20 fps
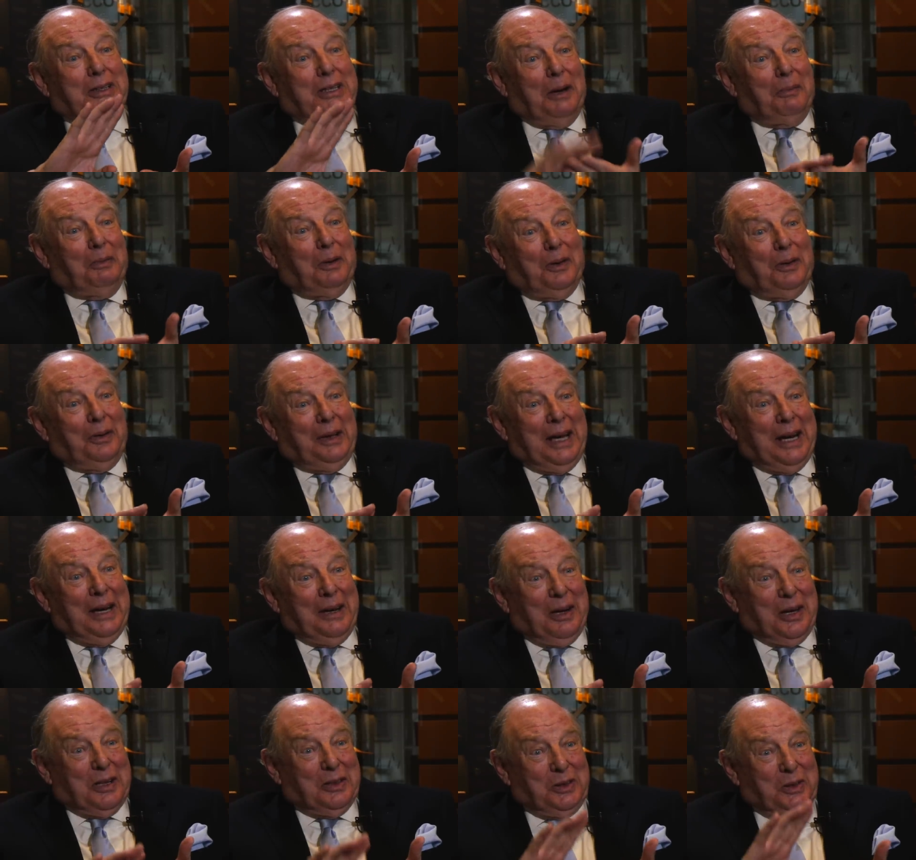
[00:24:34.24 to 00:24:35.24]
double
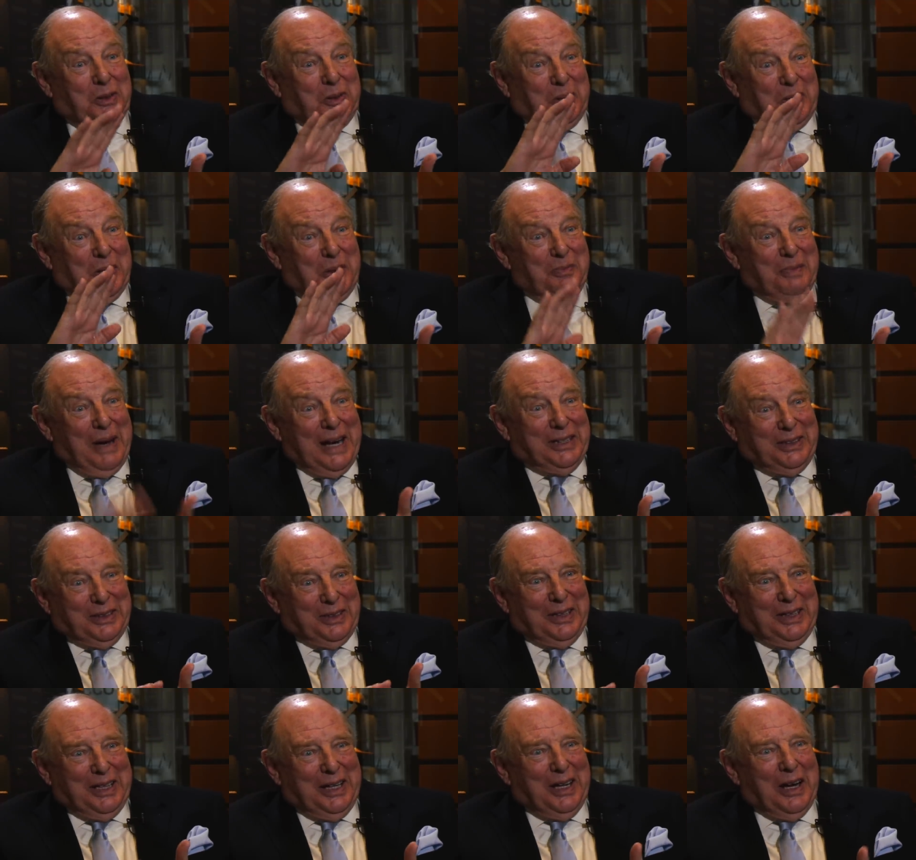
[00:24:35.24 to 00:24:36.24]
thick, because you can
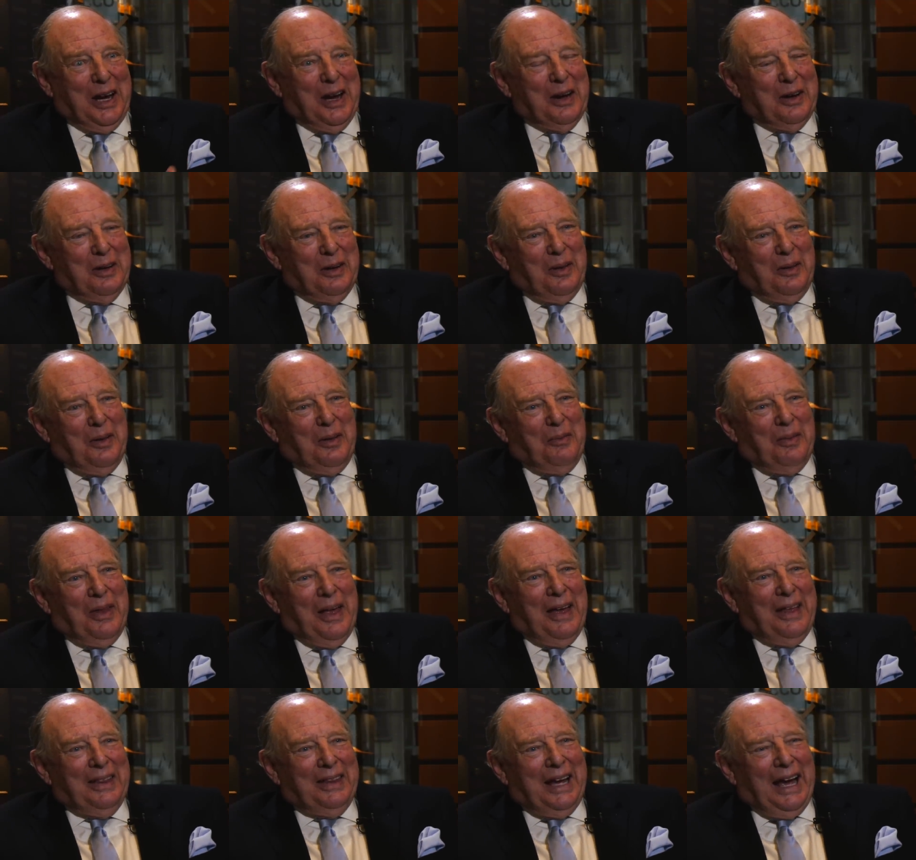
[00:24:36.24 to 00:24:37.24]
imagine the,
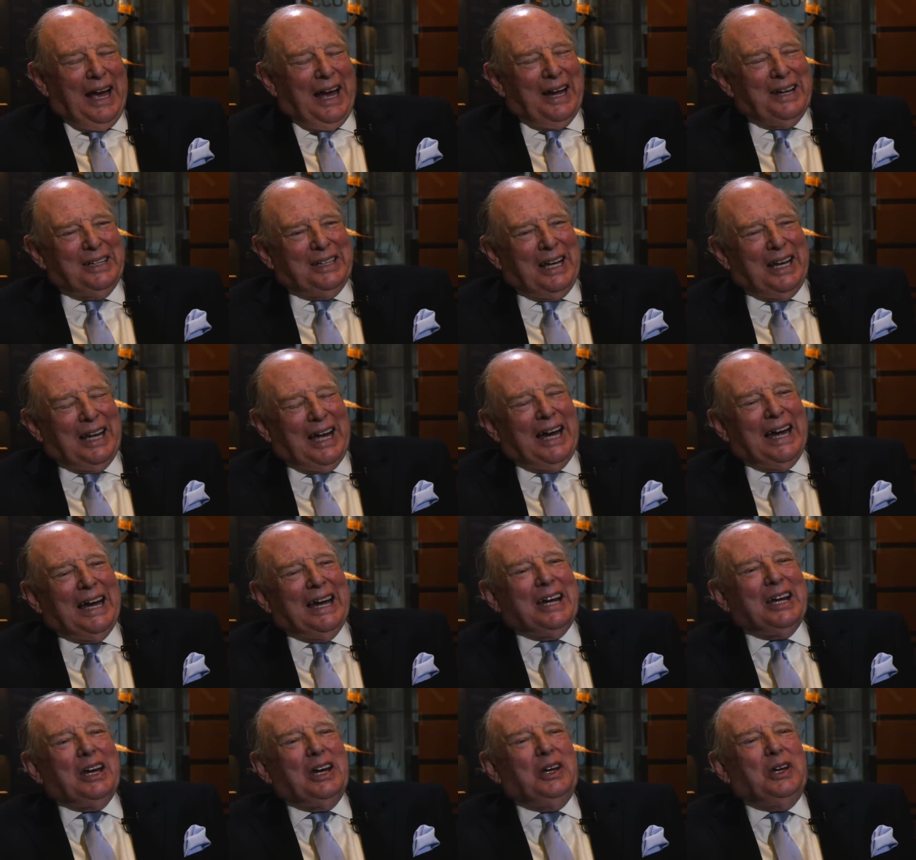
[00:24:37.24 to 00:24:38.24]
the
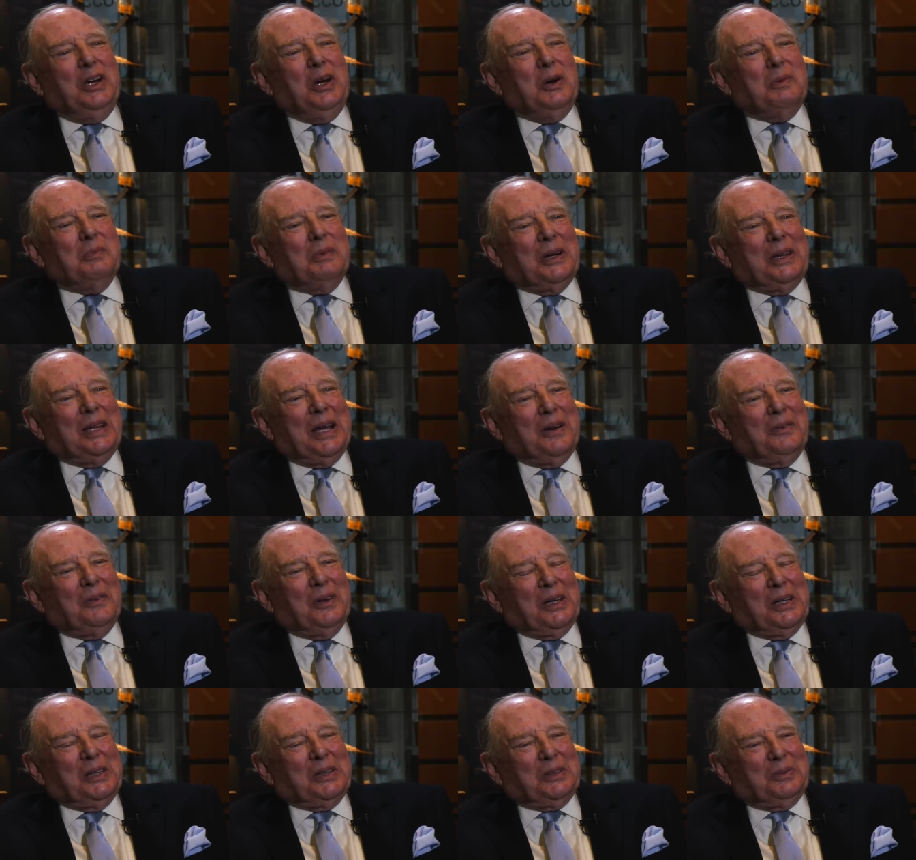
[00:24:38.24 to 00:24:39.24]
underlying humour there
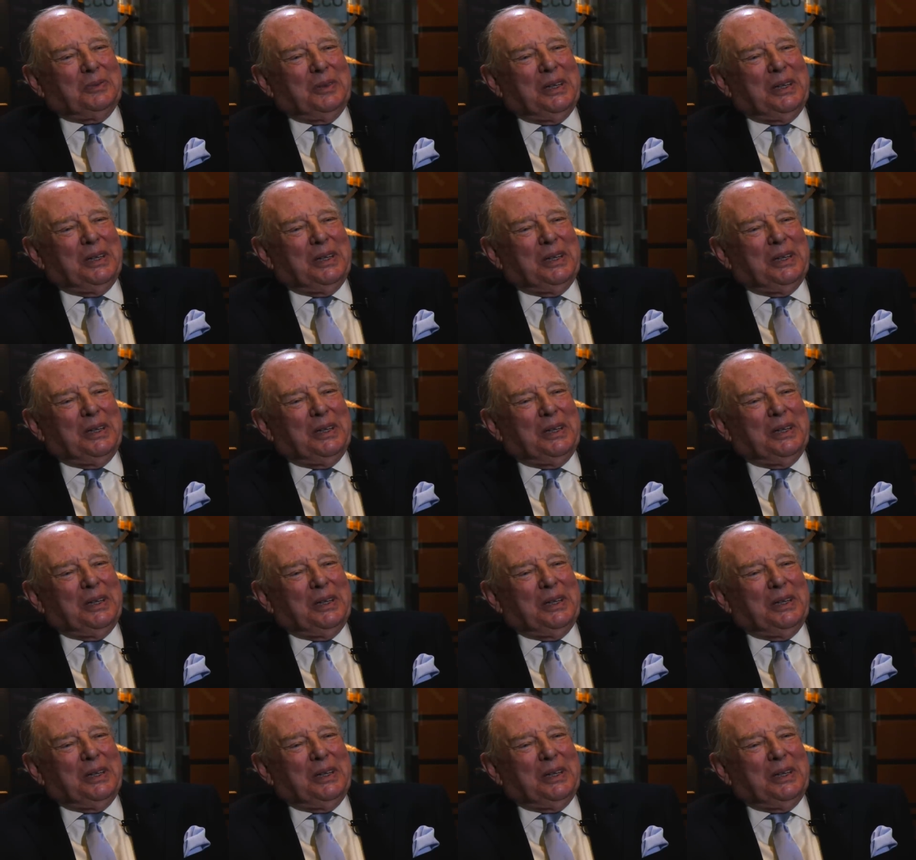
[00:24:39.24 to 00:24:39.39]
was